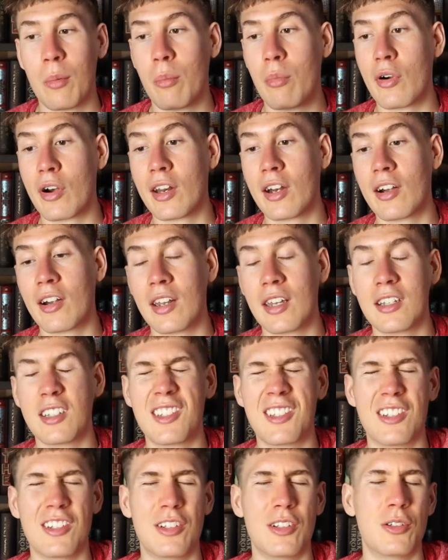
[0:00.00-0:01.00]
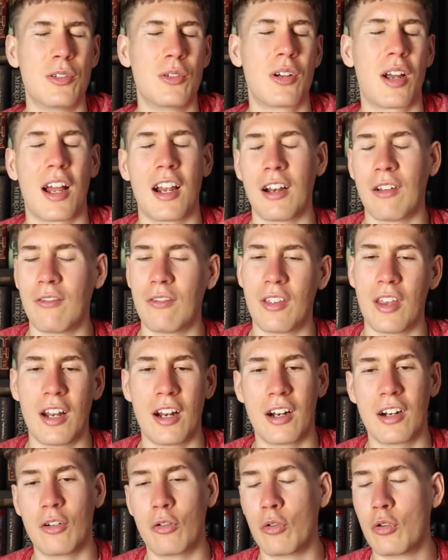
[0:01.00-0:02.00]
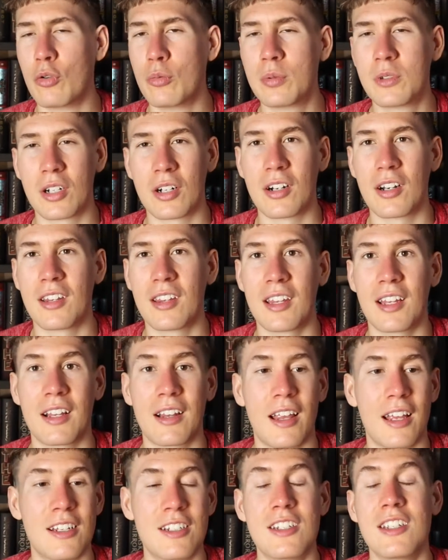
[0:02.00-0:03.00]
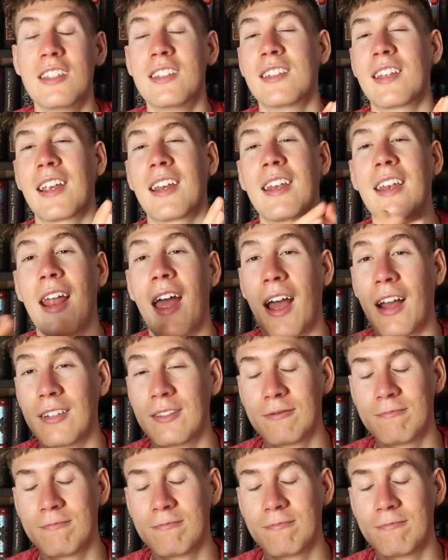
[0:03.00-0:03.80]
bring her into kind of their groups or anything. Like she's like, nah,